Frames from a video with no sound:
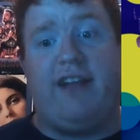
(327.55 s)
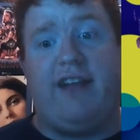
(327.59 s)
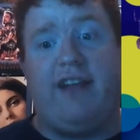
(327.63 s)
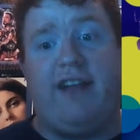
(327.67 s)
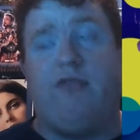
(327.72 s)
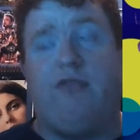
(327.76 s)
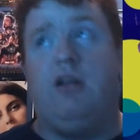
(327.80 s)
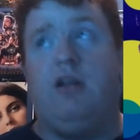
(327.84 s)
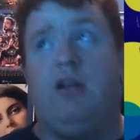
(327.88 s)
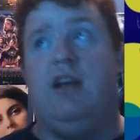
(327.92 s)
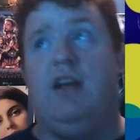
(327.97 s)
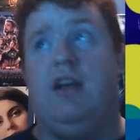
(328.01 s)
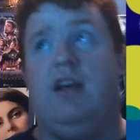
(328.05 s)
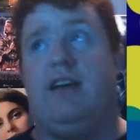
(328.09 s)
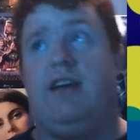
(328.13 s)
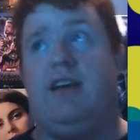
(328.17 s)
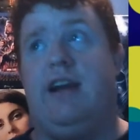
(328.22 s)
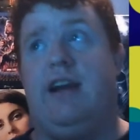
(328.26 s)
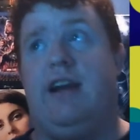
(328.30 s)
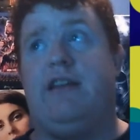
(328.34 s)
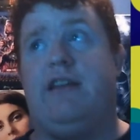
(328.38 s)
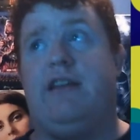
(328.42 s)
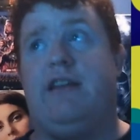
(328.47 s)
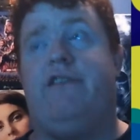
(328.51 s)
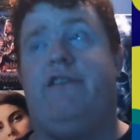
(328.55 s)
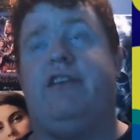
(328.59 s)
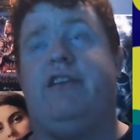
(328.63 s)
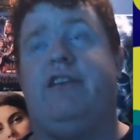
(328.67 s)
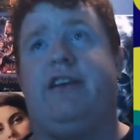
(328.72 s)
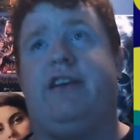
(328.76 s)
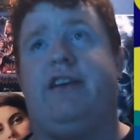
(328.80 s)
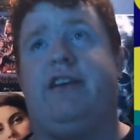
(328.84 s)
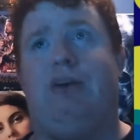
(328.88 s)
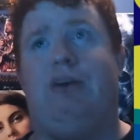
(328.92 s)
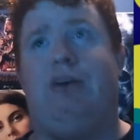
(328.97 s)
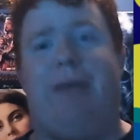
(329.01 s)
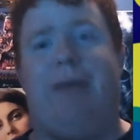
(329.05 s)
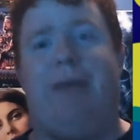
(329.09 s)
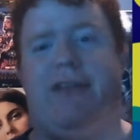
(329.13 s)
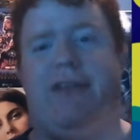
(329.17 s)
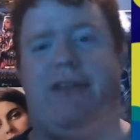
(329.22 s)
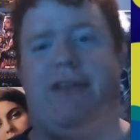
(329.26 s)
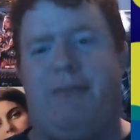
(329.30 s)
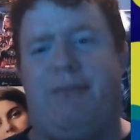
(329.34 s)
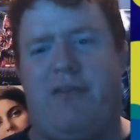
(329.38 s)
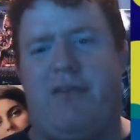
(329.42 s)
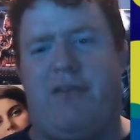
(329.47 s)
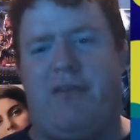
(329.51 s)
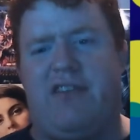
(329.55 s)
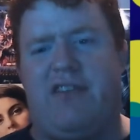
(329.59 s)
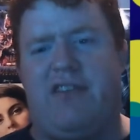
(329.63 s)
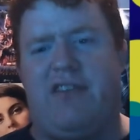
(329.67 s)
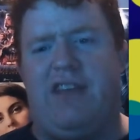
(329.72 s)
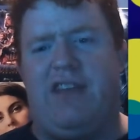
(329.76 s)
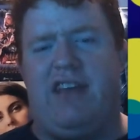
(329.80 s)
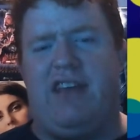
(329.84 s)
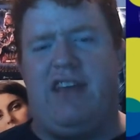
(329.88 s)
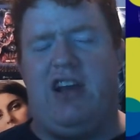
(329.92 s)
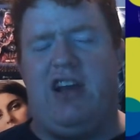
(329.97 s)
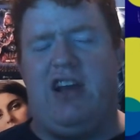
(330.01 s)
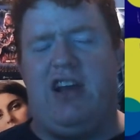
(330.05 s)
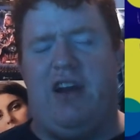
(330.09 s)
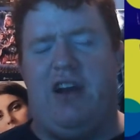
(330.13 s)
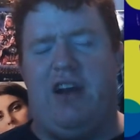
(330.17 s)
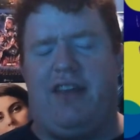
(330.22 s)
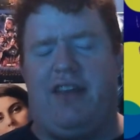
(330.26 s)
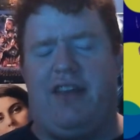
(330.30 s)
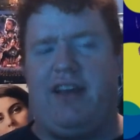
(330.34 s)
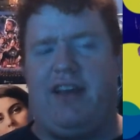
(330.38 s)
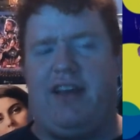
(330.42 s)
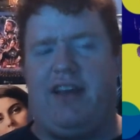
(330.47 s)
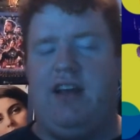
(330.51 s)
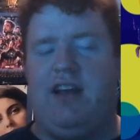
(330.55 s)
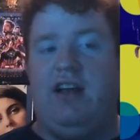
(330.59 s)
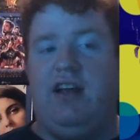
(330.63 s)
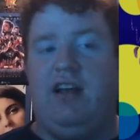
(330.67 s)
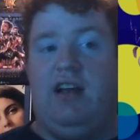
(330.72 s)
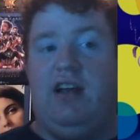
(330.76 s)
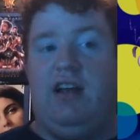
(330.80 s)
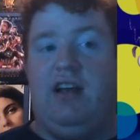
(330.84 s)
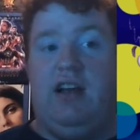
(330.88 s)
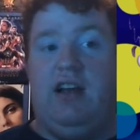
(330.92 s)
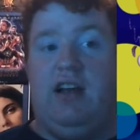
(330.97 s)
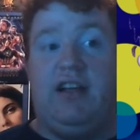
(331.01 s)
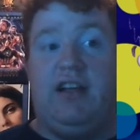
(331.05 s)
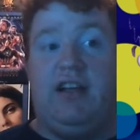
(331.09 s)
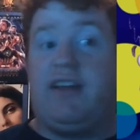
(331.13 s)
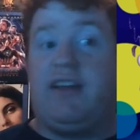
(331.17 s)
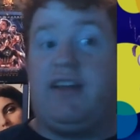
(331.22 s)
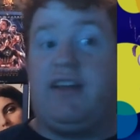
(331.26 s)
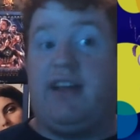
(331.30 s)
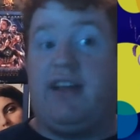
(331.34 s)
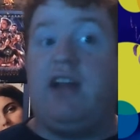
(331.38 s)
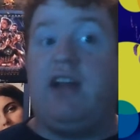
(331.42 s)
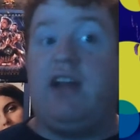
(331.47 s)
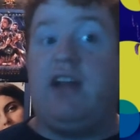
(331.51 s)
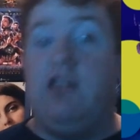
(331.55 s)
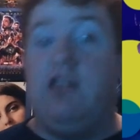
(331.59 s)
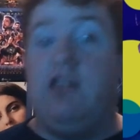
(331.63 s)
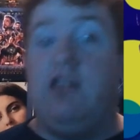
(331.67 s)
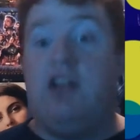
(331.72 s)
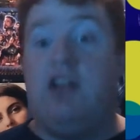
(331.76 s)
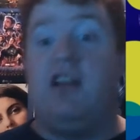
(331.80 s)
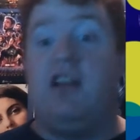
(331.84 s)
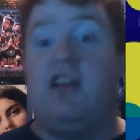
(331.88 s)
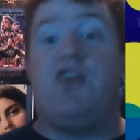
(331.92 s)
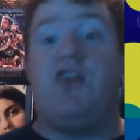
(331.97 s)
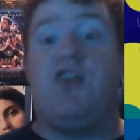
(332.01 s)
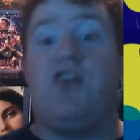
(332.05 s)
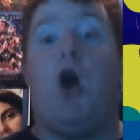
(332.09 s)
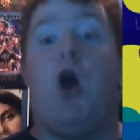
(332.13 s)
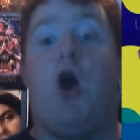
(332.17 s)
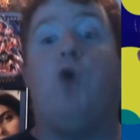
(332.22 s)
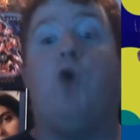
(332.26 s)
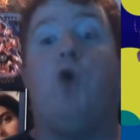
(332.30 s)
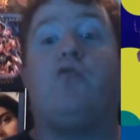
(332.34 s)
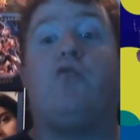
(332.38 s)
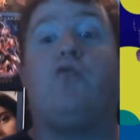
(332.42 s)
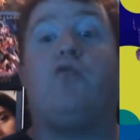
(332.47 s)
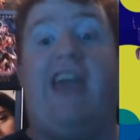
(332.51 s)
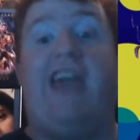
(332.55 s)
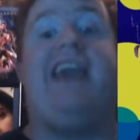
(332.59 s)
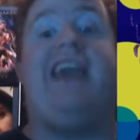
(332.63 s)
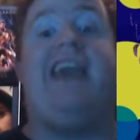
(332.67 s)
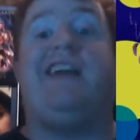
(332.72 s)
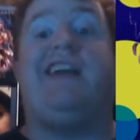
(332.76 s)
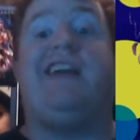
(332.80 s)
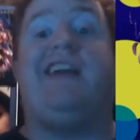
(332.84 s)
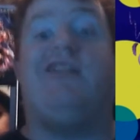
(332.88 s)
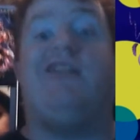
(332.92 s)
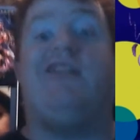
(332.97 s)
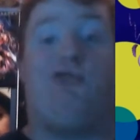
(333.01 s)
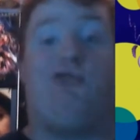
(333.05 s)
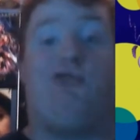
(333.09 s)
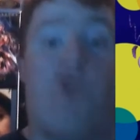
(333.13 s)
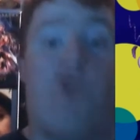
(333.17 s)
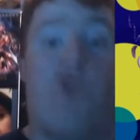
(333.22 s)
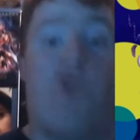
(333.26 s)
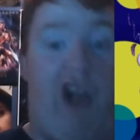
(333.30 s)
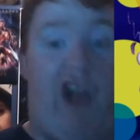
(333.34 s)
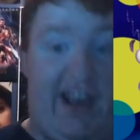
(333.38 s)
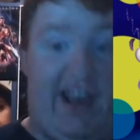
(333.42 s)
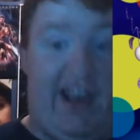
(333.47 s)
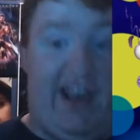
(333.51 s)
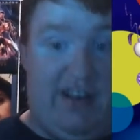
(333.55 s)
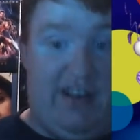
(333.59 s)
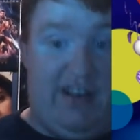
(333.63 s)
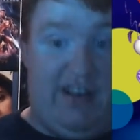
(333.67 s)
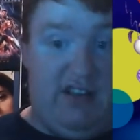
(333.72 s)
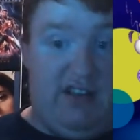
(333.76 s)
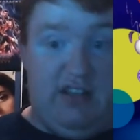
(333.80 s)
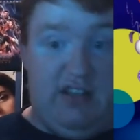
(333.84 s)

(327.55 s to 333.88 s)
It's okay to feel like you're about to burst into tears. Like it literally is okay to cry.